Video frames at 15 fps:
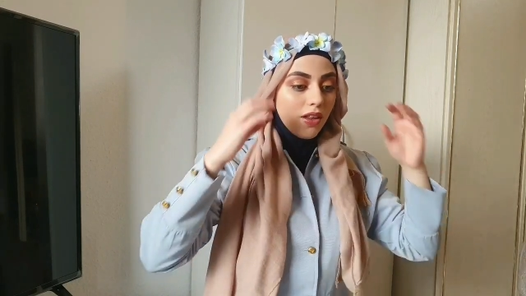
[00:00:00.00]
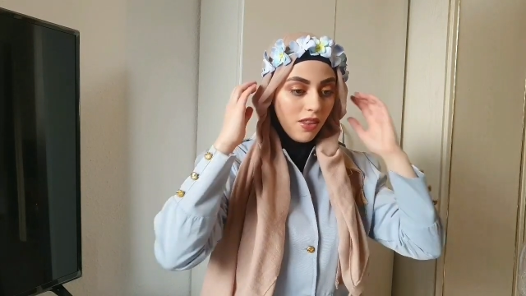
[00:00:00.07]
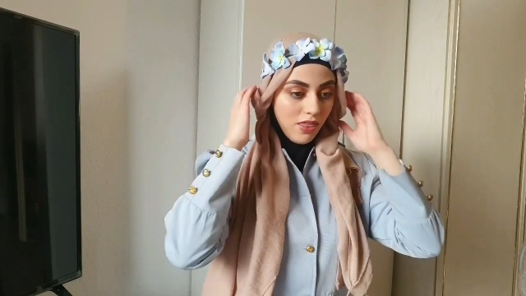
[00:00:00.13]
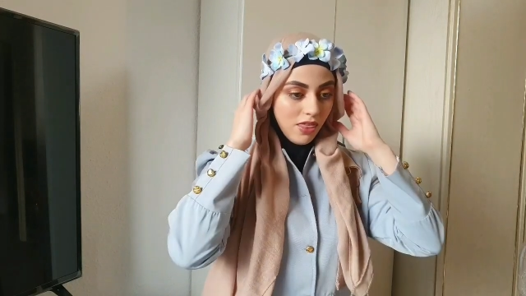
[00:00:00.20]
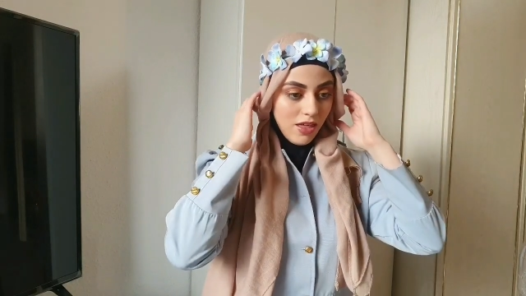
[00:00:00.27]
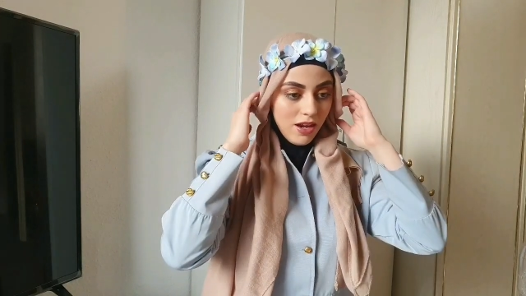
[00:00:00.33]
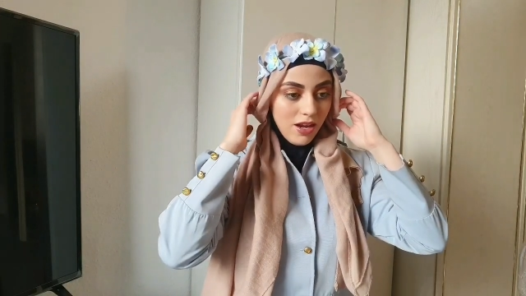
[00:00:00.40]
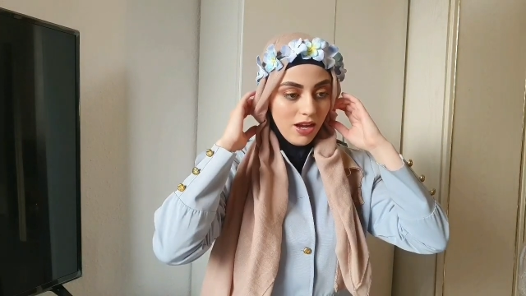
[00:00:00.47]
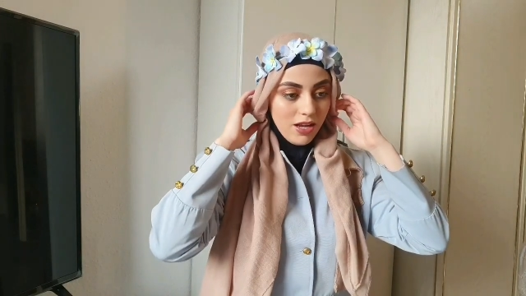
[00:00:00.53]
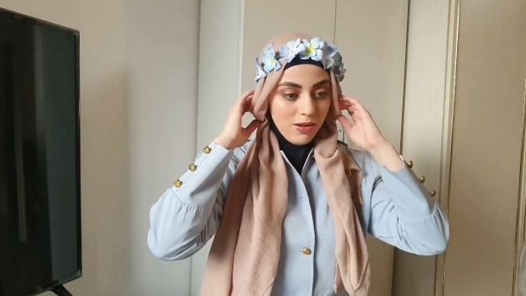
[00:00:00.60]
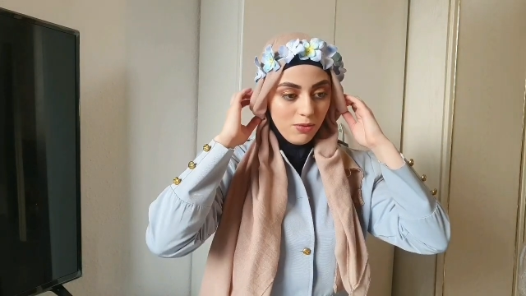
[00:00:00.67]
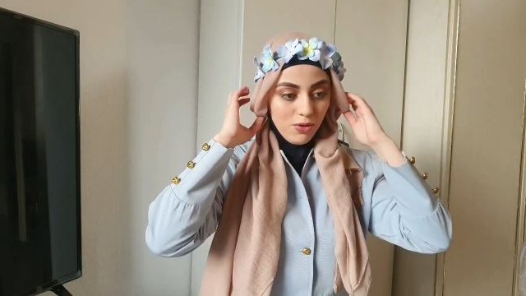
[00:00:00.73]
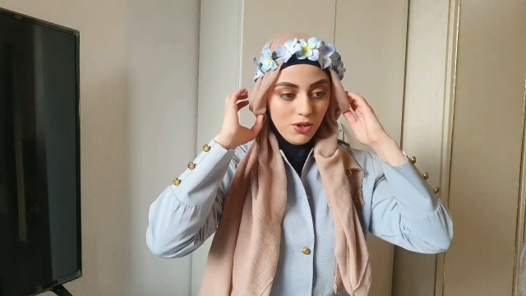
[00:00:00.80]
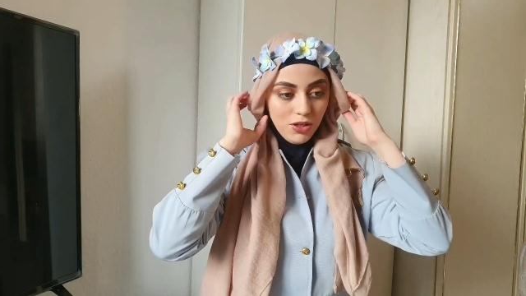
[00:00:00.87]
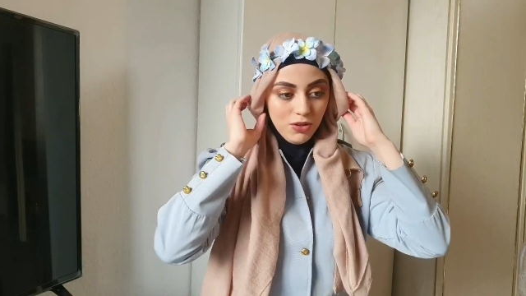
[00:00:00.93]
Then I am
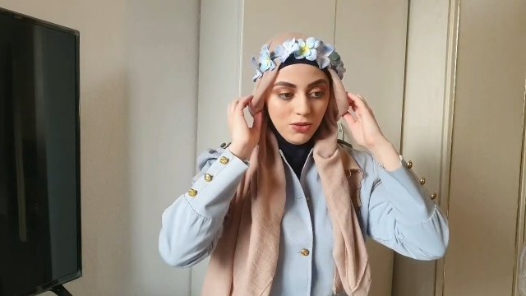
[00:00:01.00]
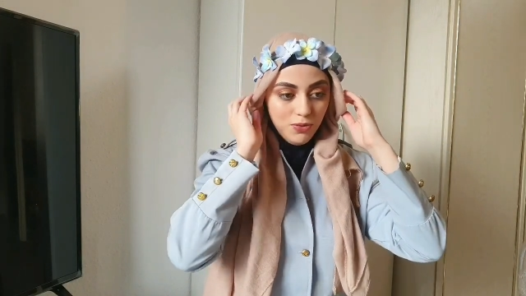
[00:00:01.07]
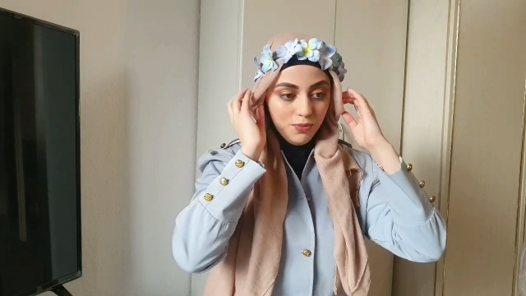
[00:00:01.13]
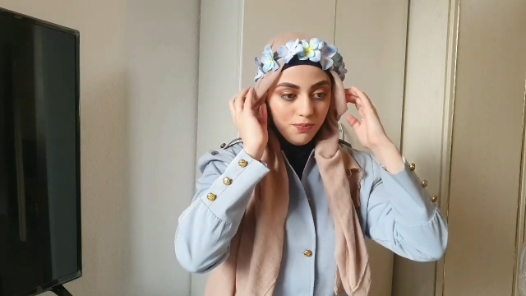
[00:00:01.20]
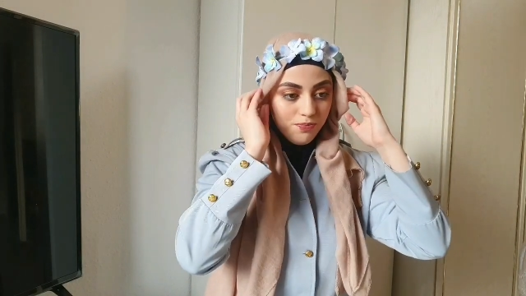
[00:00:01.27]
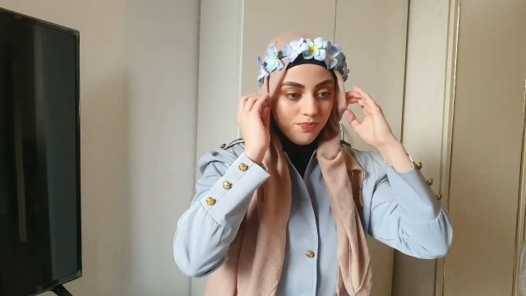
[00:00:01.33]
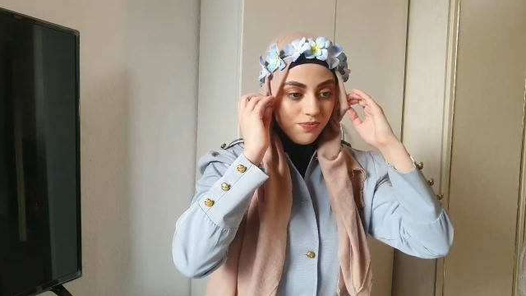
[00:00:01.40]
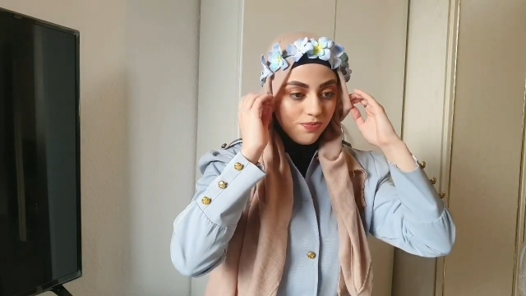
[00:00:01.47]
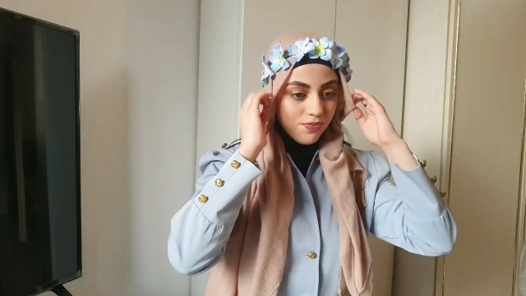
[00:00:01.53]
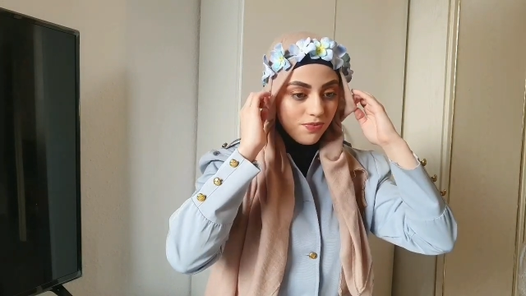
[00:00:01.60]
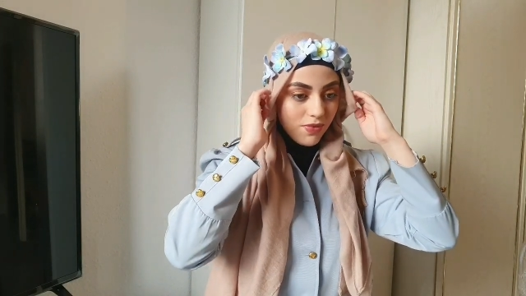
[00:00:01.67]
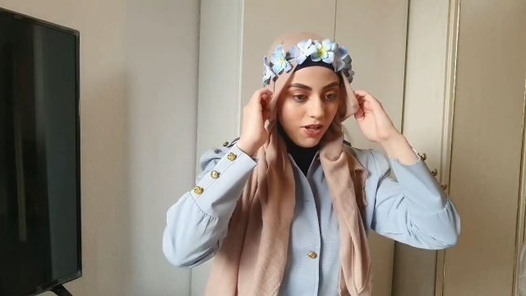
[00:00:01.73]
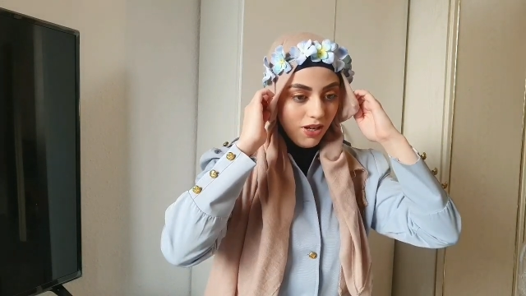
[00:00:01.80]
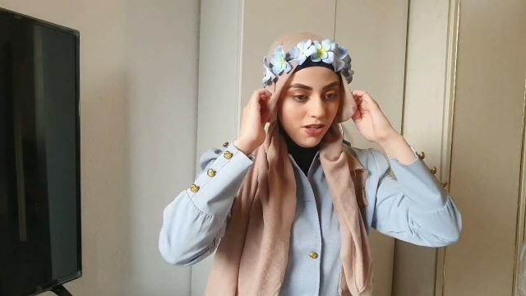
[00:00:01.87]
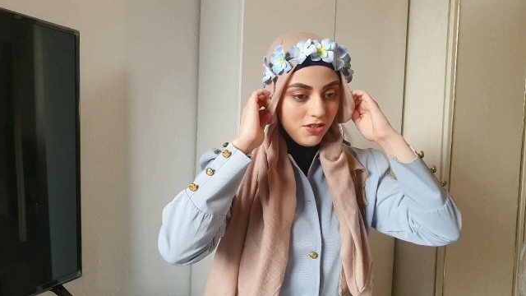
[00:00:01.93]
going to
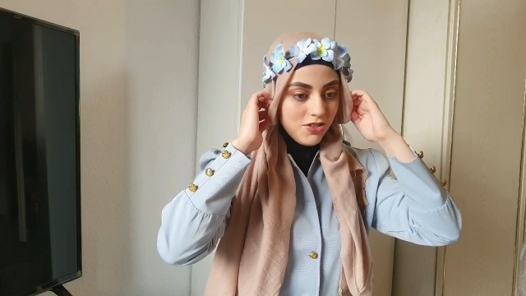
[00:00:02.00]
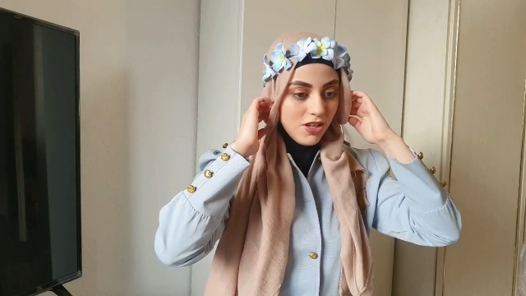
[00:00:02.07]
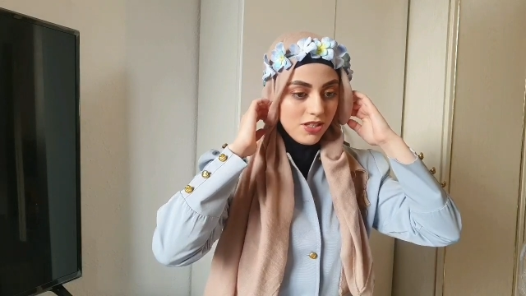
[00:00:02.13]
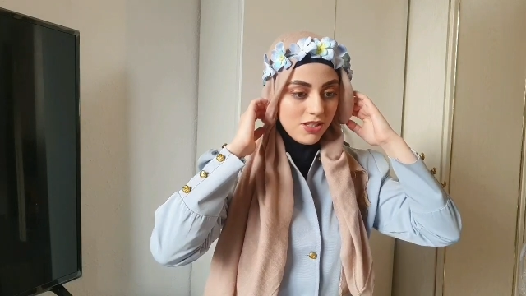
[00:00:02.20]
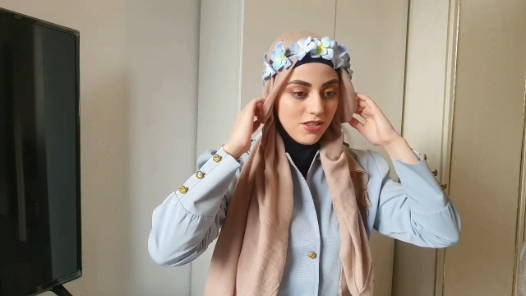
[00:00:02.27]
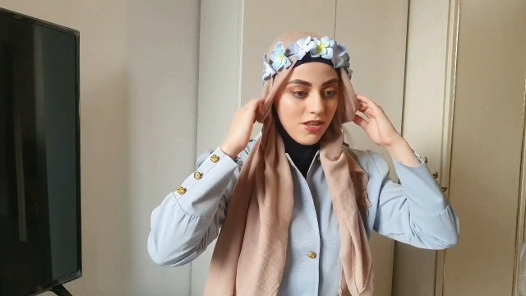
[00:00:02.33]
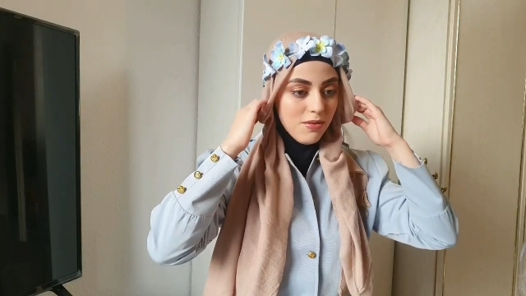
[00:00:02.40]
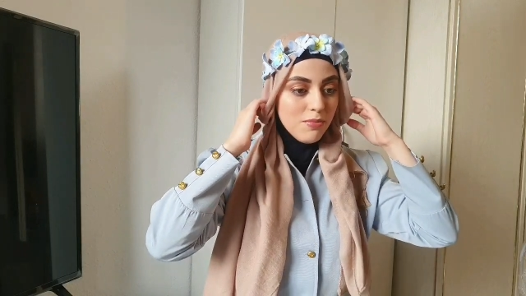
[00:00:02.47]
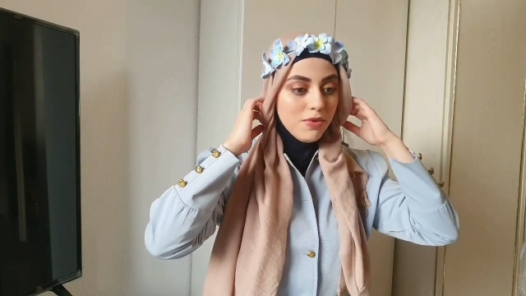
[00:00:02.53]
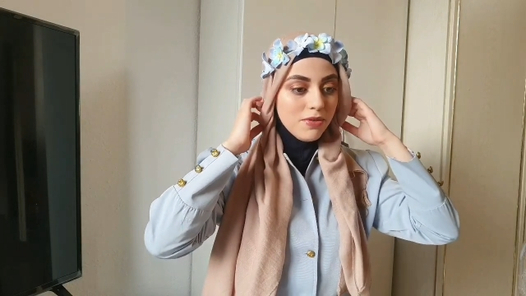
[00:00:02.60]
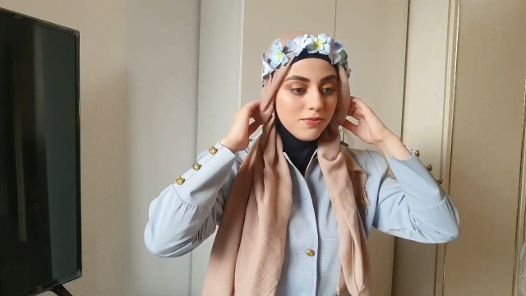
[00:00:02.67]
adjust them.